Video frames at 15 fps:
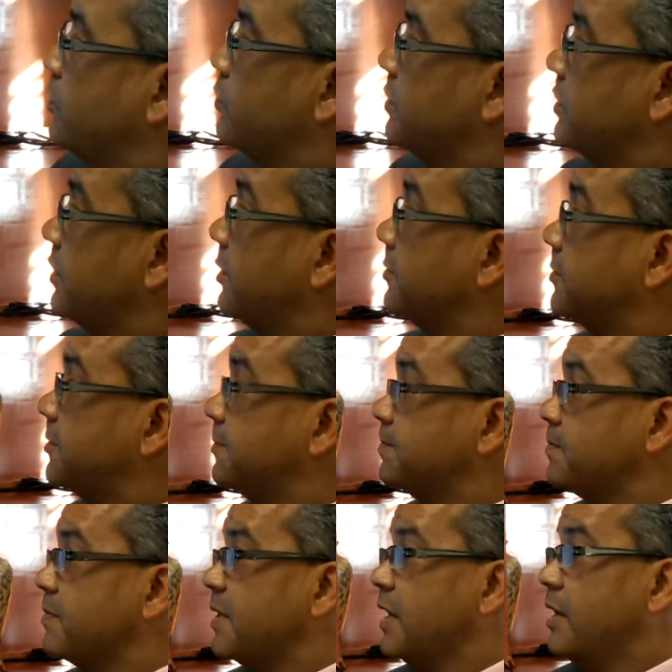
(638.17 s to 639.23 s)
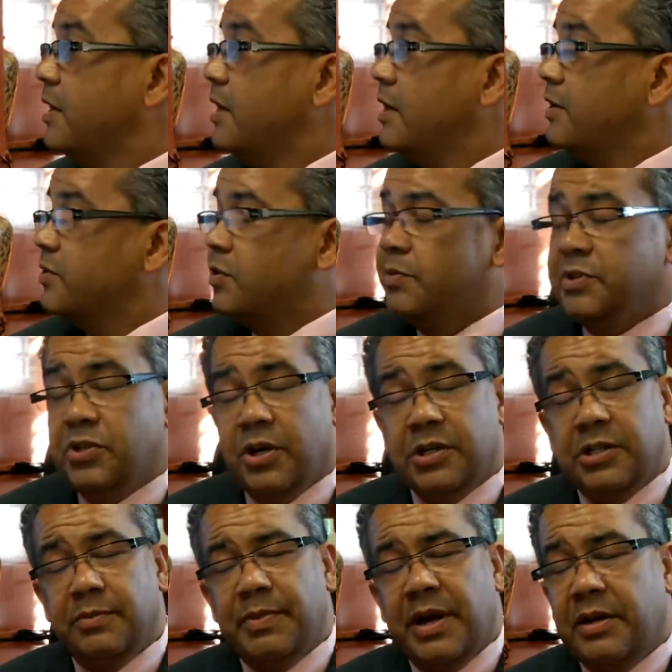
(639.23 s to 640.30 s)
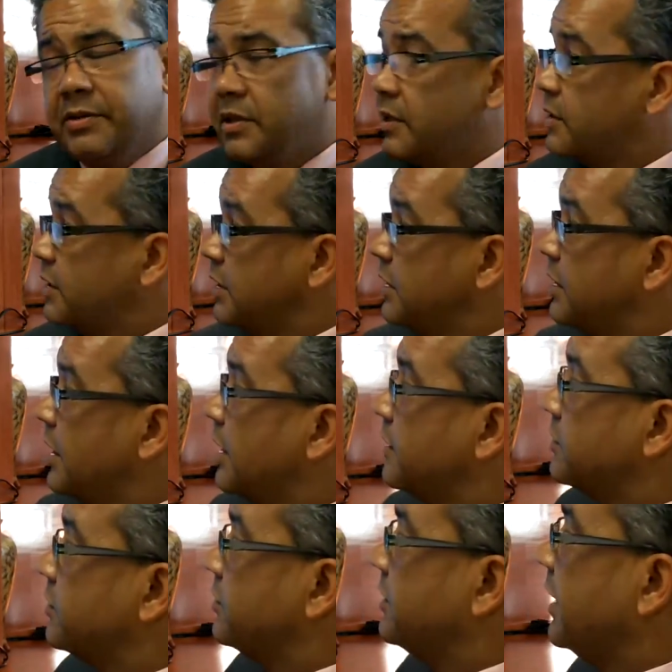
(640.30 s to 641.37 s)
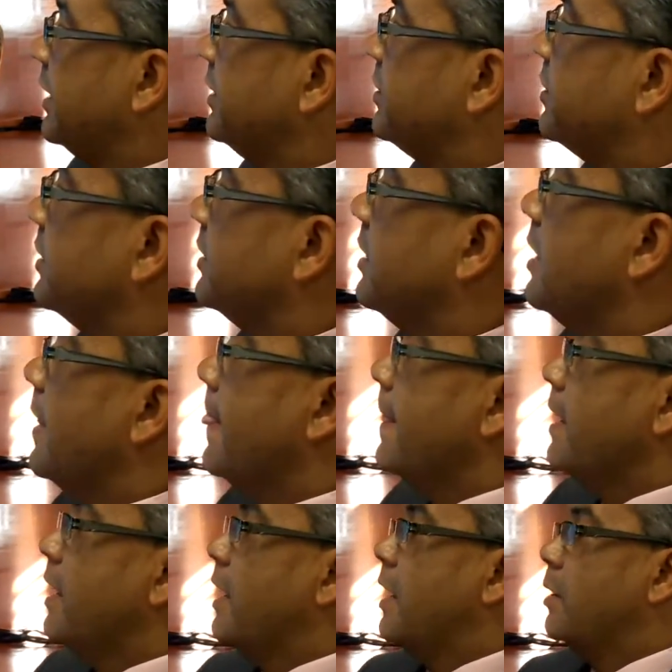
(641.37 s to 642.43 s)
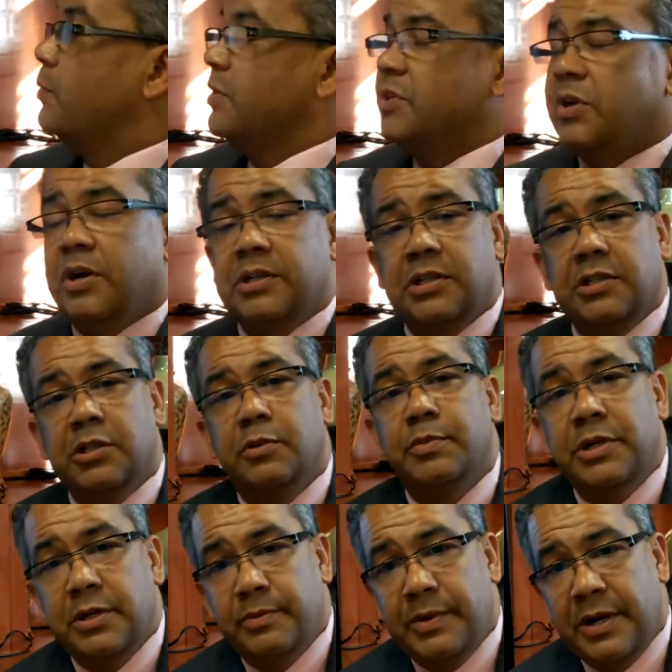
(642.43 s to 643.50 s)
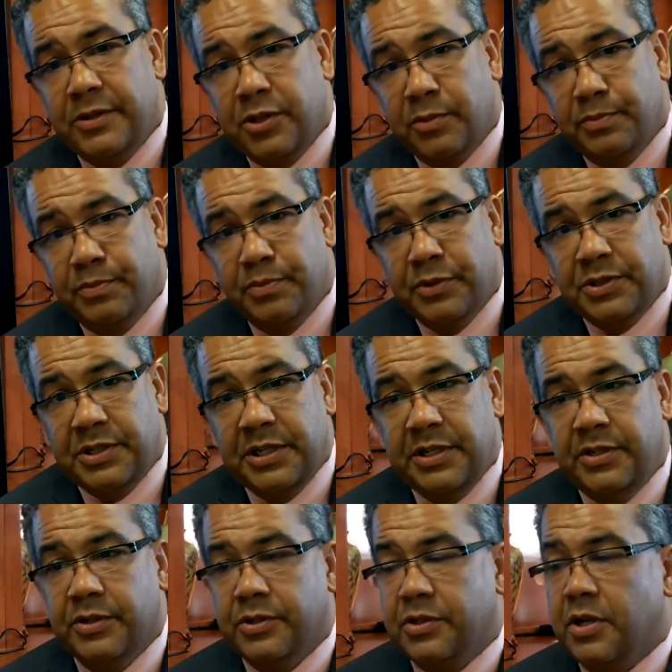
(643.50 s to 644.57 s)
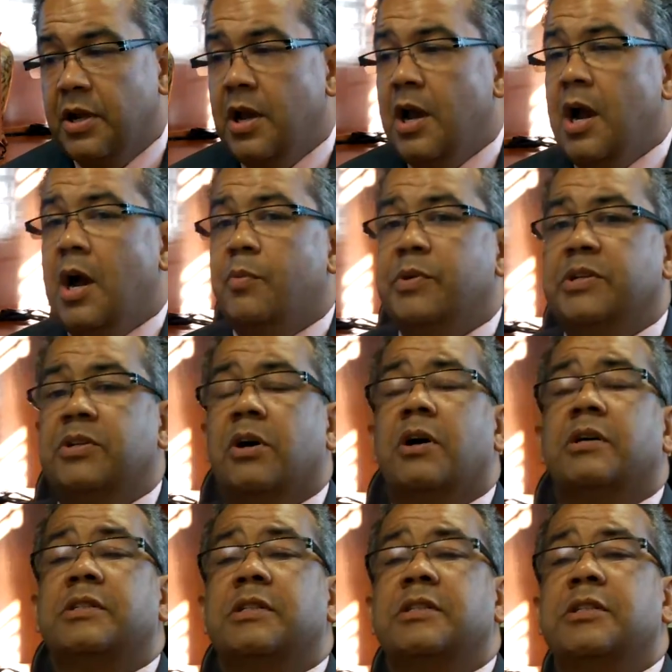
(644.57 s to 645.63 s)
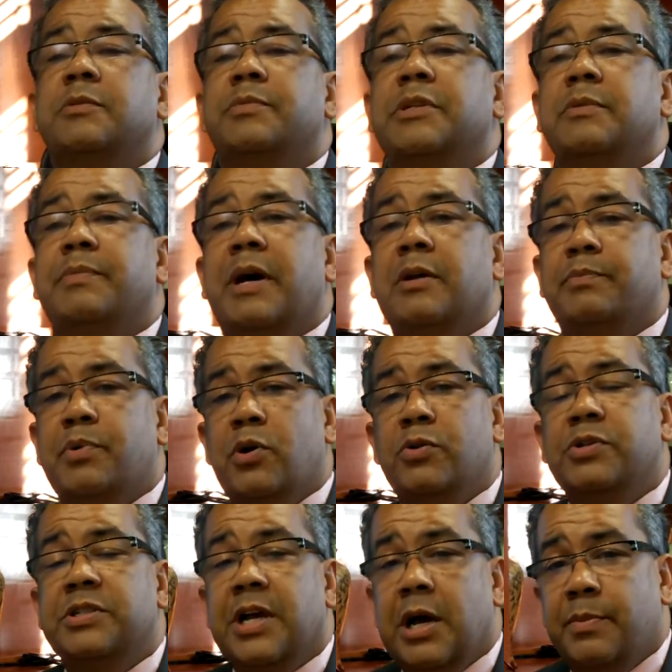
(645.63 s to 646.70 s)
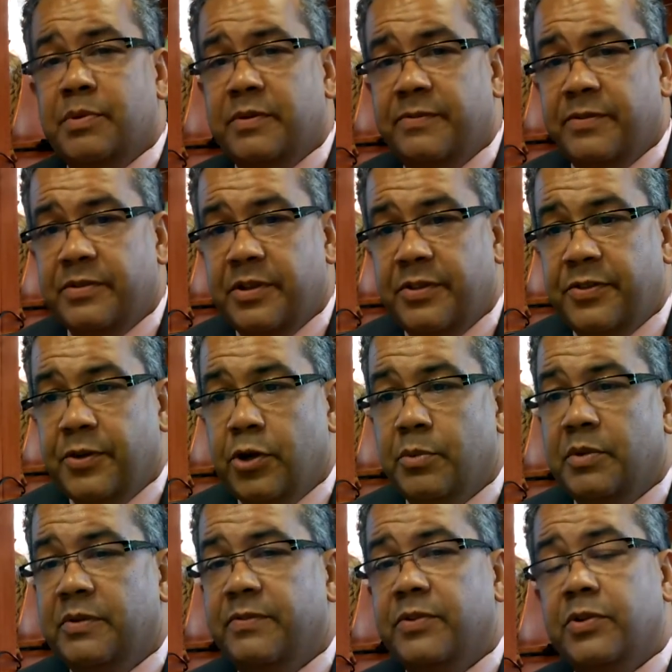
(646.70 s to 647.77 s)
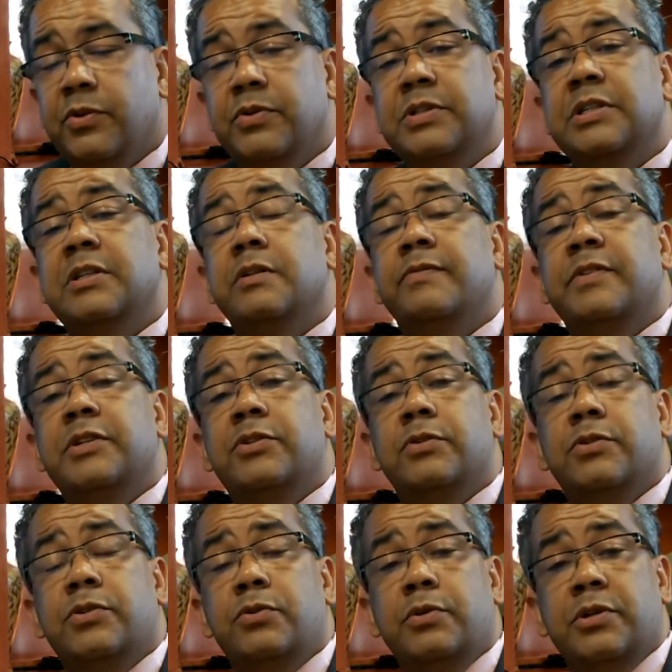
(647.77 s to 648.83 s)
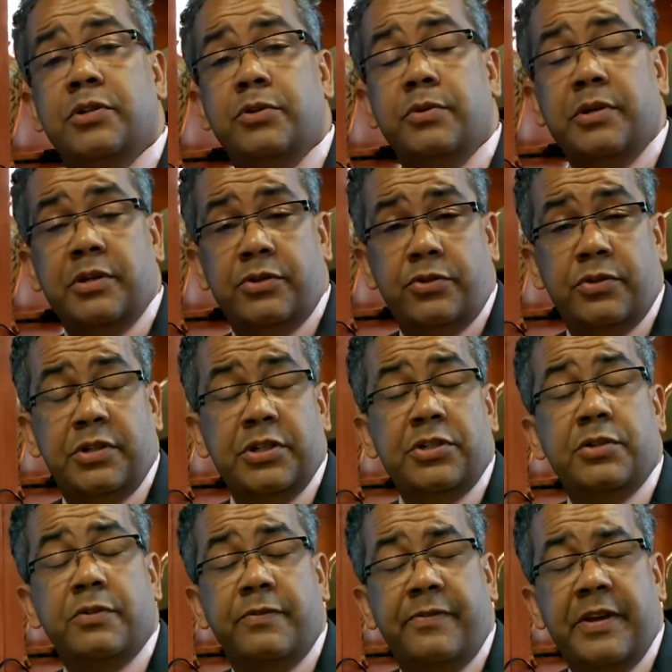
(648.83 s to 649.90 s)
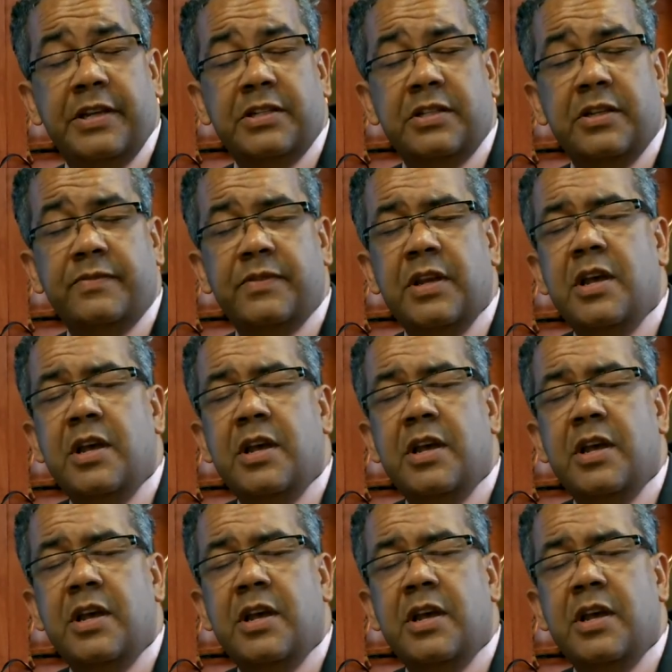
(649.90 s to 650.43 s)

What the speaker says: results. So we talked about the consultation. We talked a little bit about the procedures. We talked a little bit about post-operative for the Thermi. For those individuals who are doing a traditional facelift,